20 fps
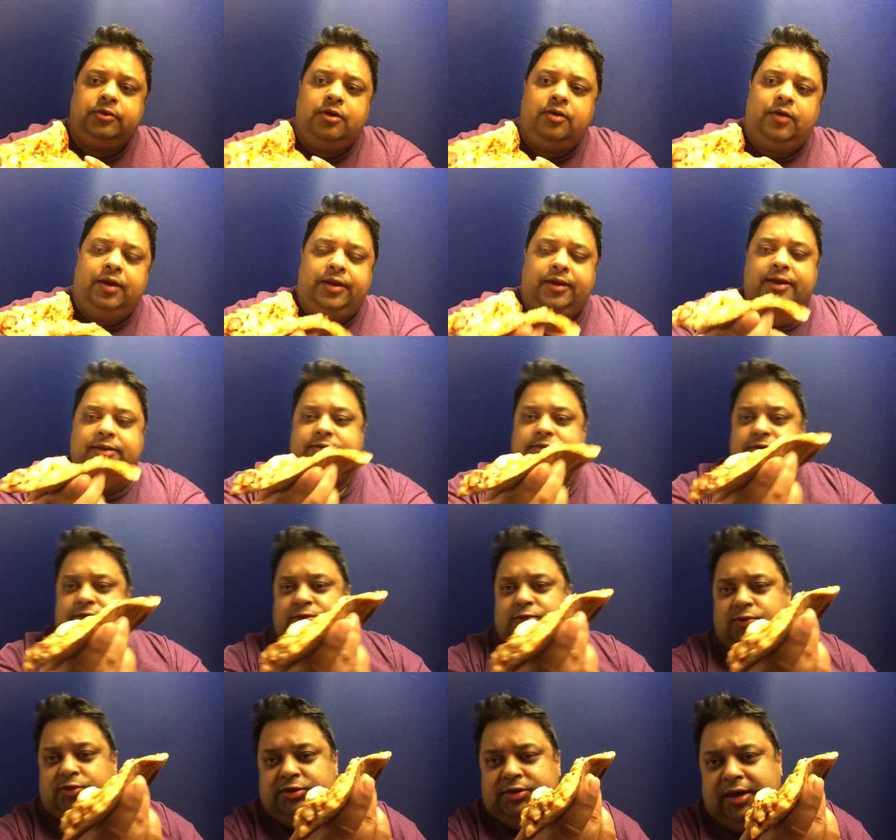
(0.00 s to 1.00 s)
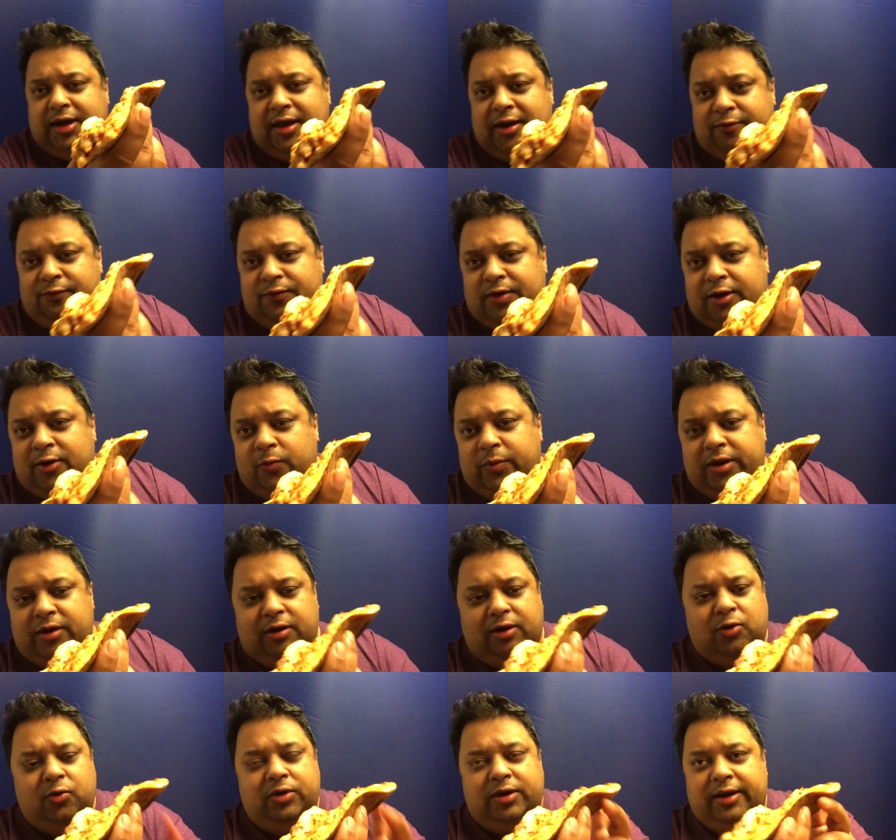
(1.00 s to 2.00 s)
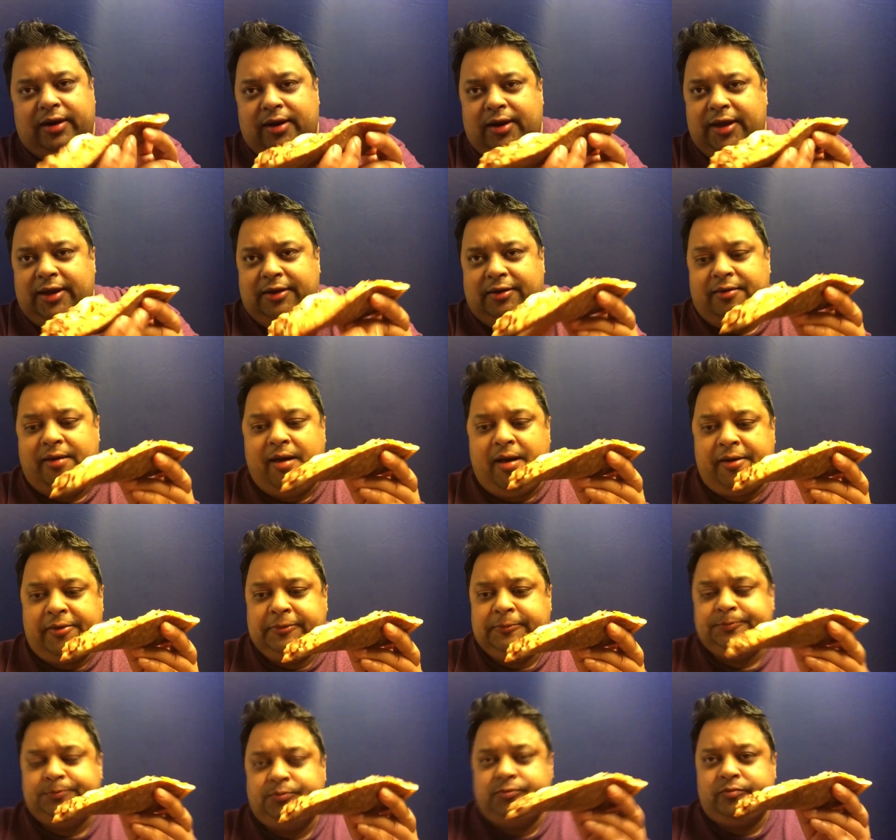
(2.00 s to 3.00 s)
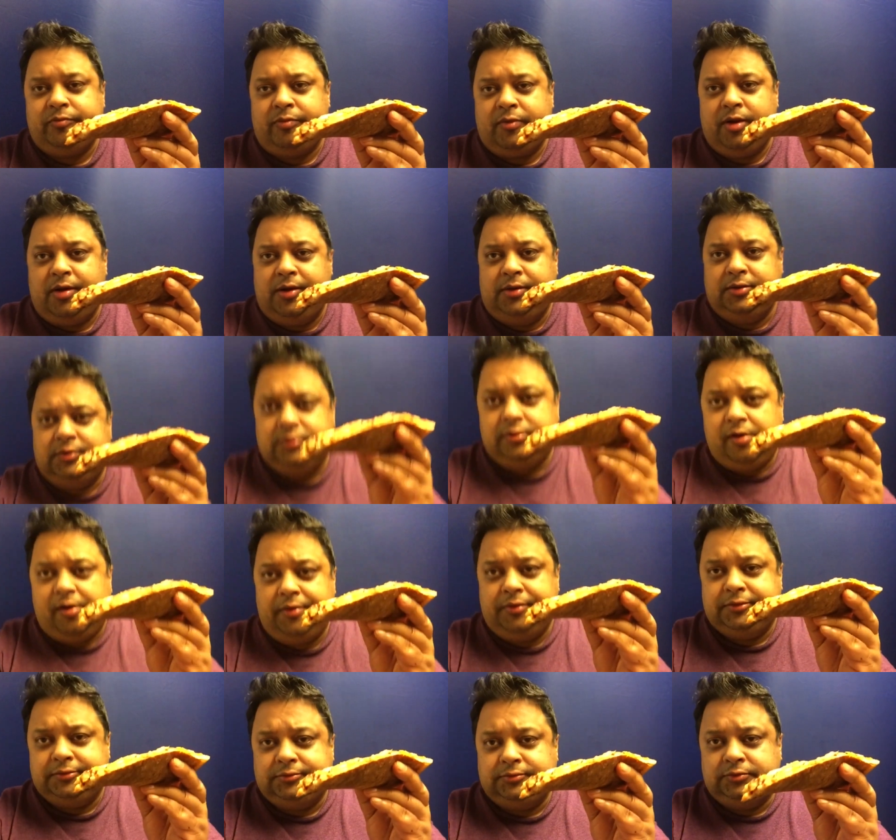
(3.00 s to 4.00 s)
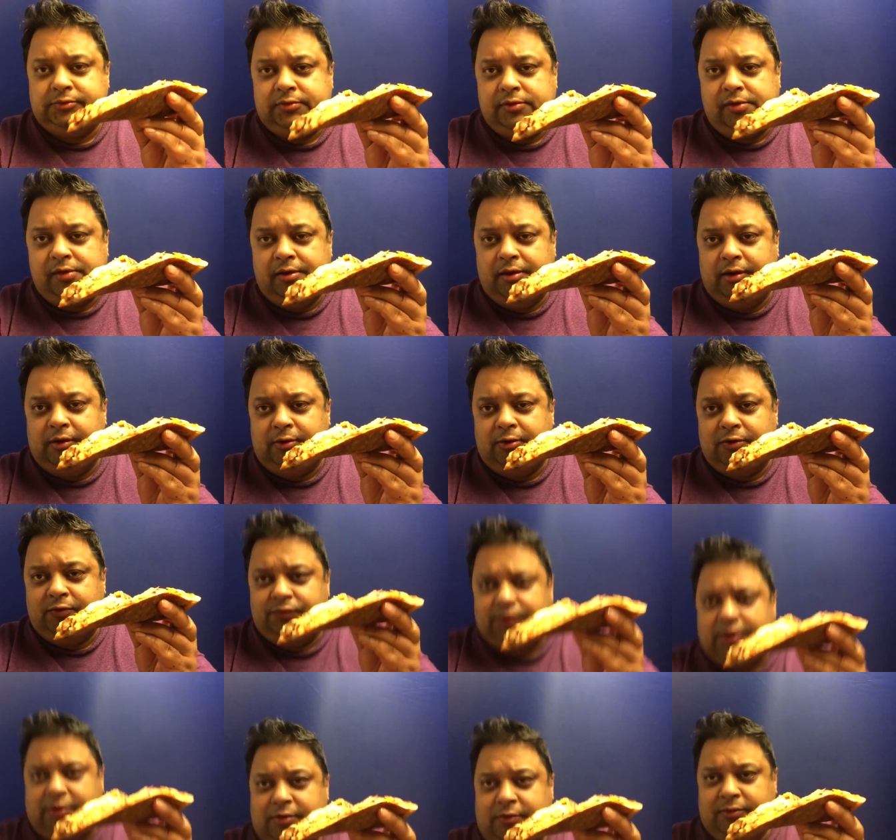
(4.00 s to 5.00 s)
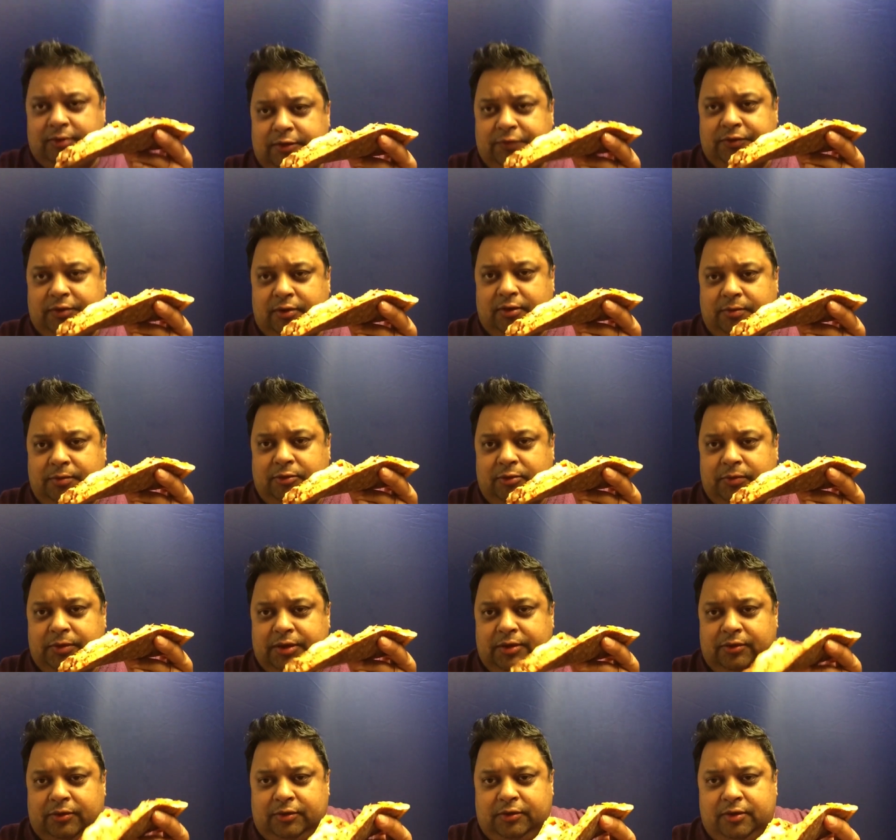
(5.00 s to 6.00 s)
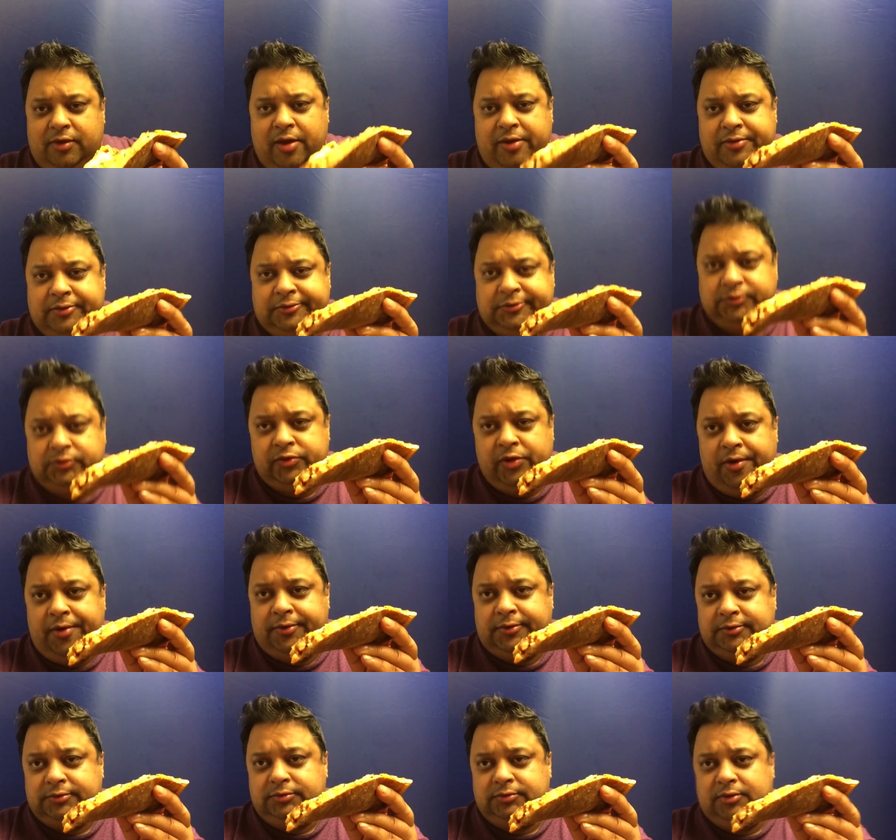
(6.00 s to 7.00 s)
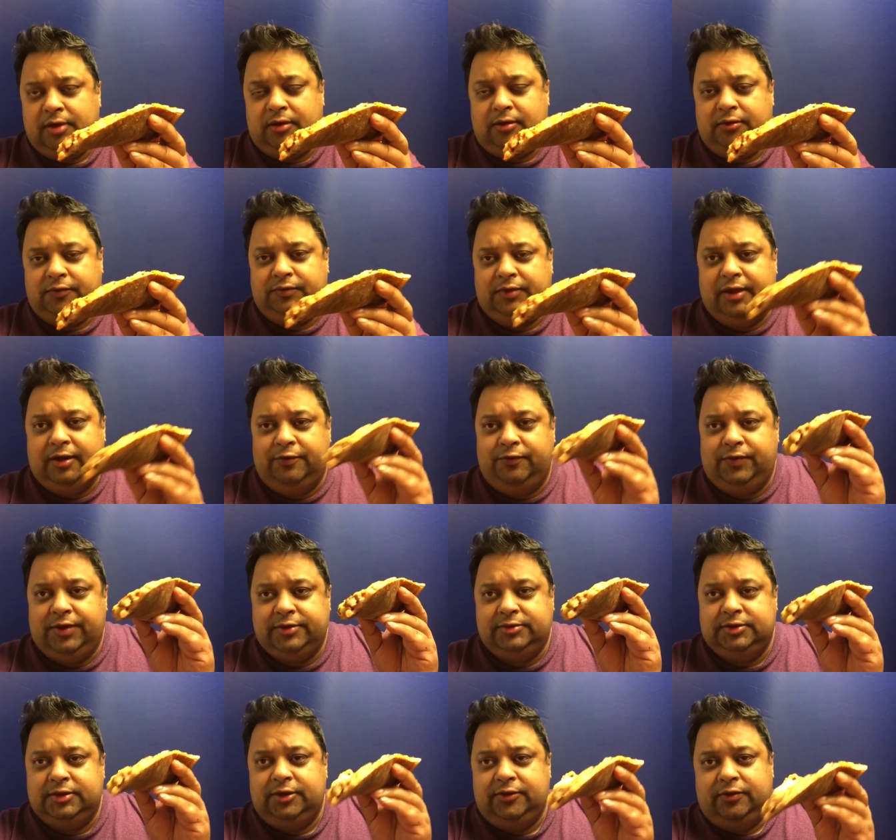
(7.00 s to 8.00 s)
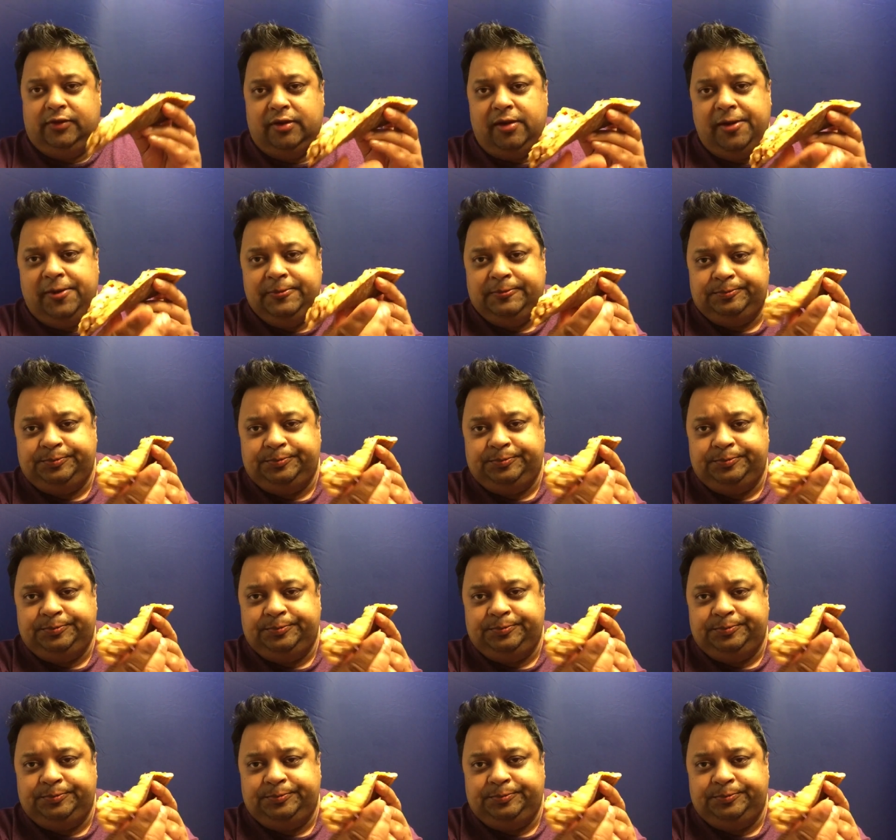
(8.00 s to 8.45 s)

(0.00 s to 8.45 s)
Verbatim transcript: All right, nice and juicy. I gotta find a way to lower that light. I don't know if I could lift it up a little bit or I don't know if that affects anything.